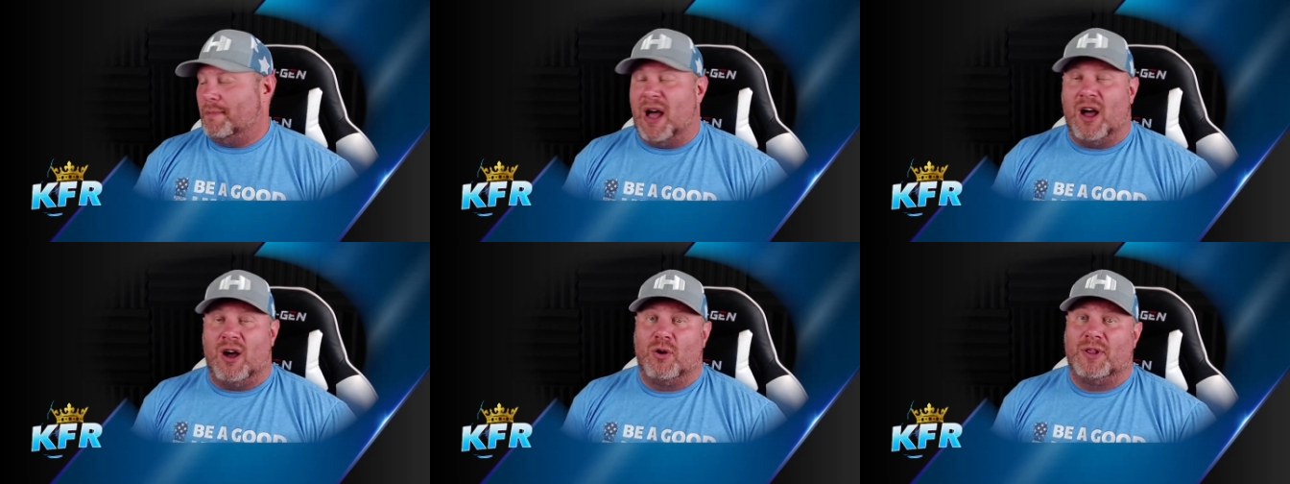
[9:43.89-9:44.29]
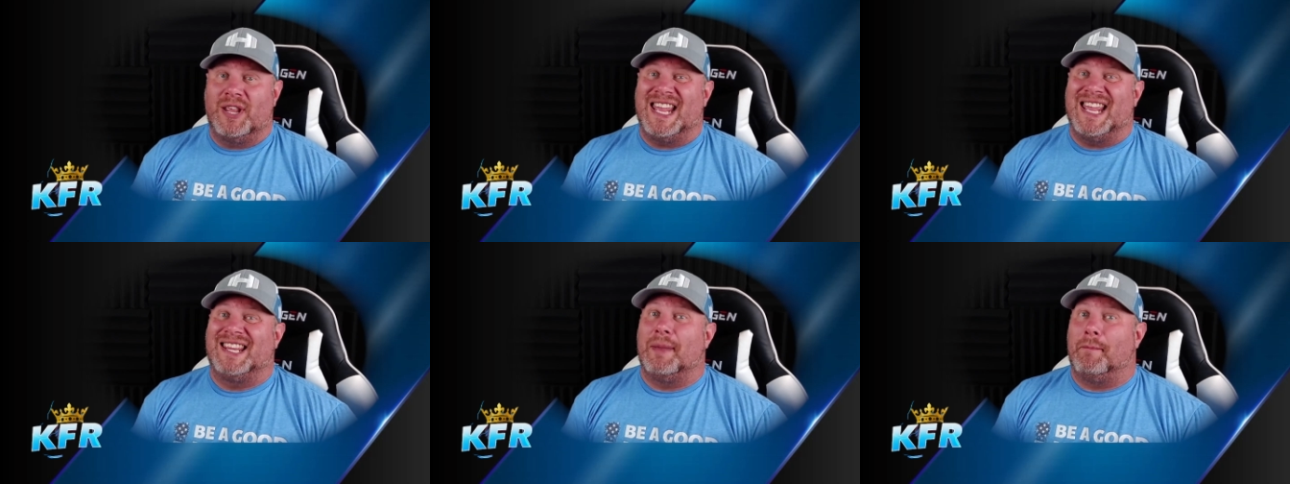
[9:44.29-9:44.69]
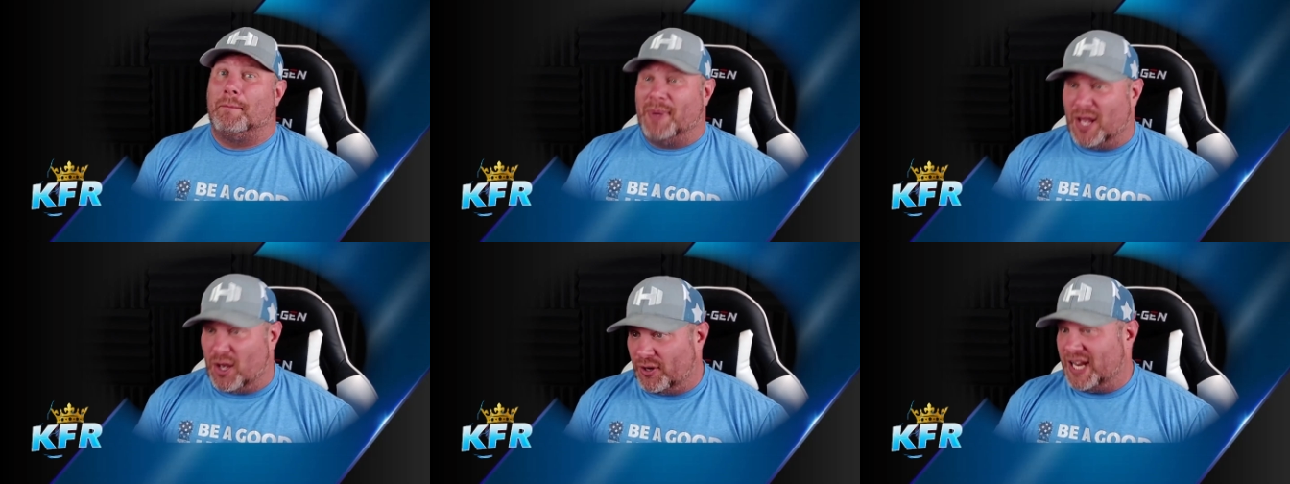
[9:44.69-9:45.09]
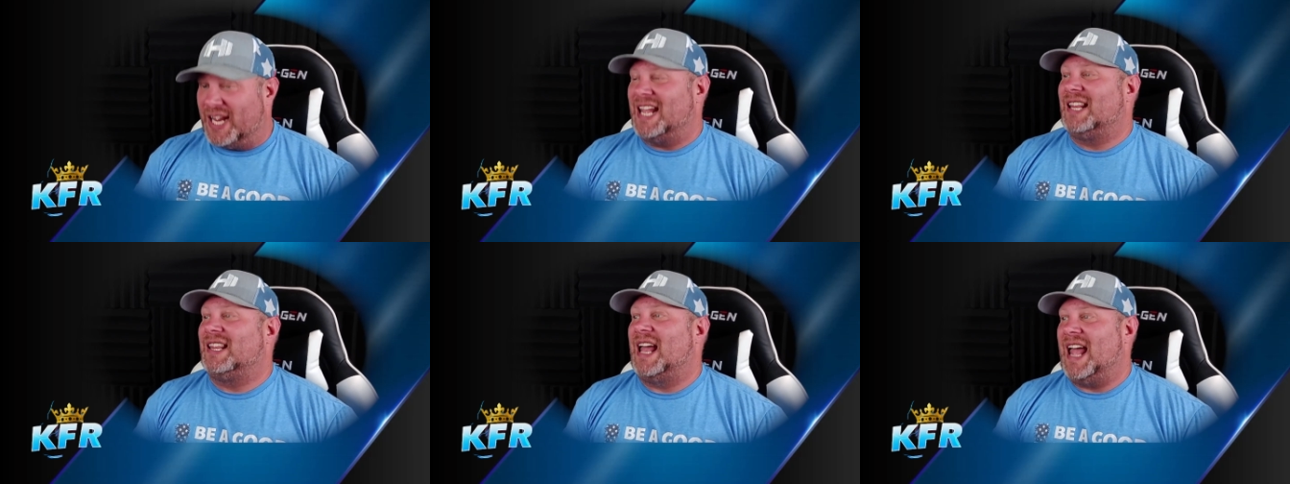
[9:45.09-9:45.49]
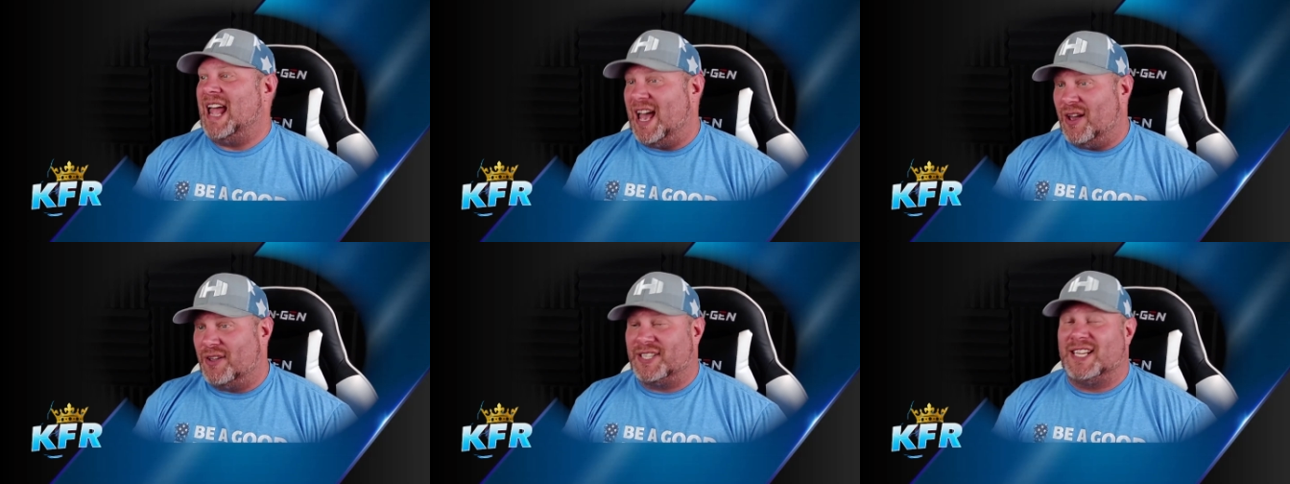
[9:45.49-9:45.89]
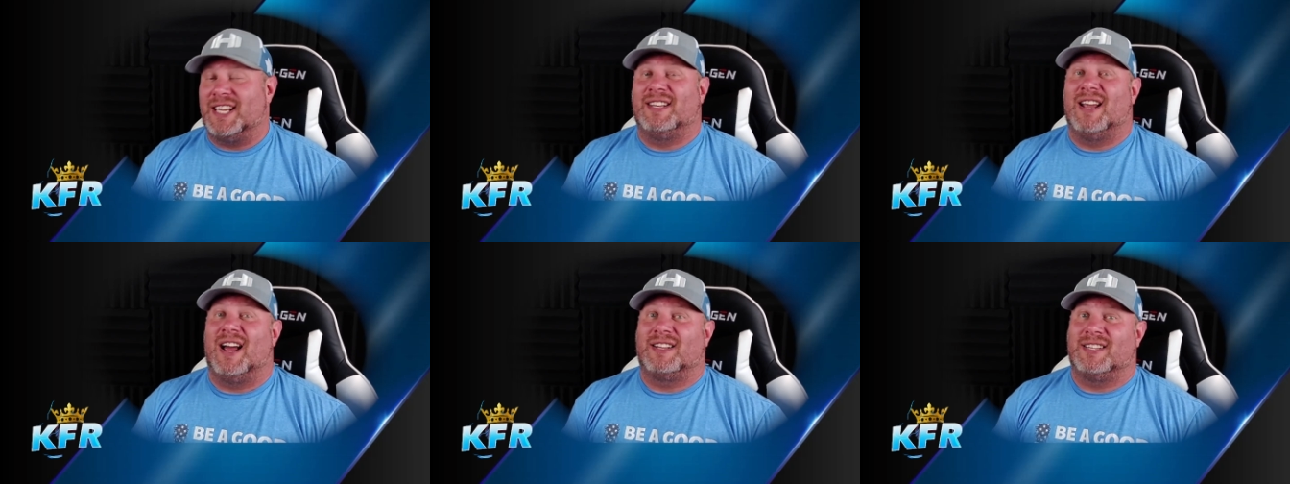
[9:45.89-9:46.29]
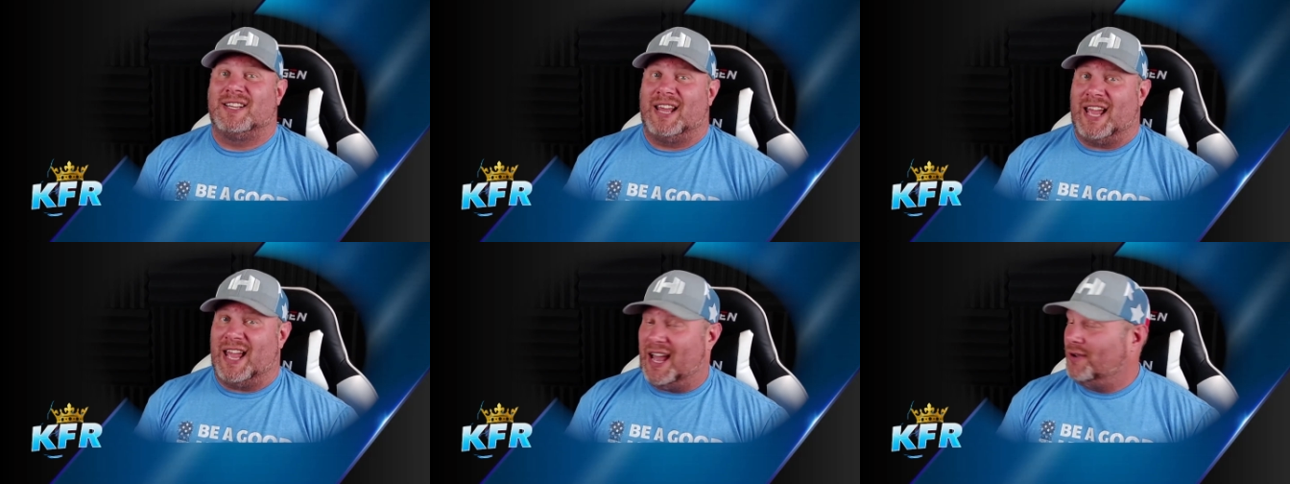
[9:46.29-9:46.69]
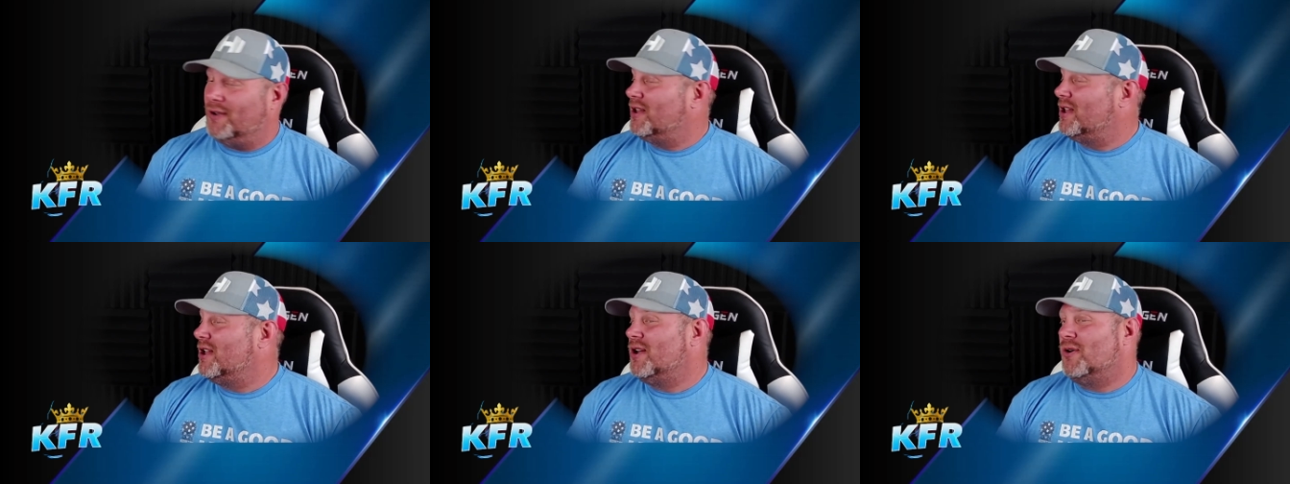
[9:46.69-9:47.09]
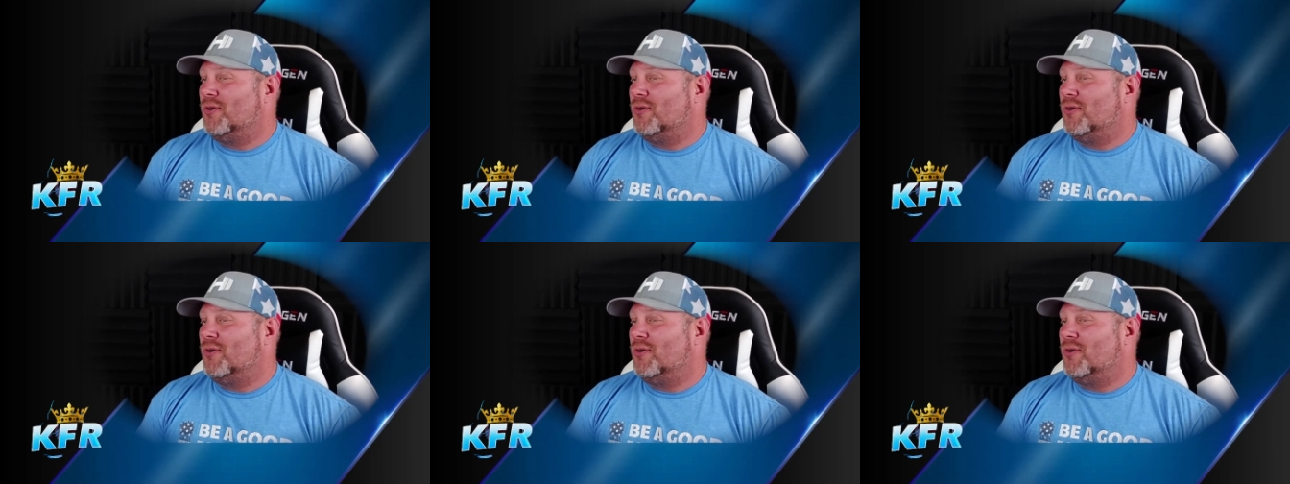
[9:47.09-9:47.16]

Maoli in the building, in the house, he knocked it out.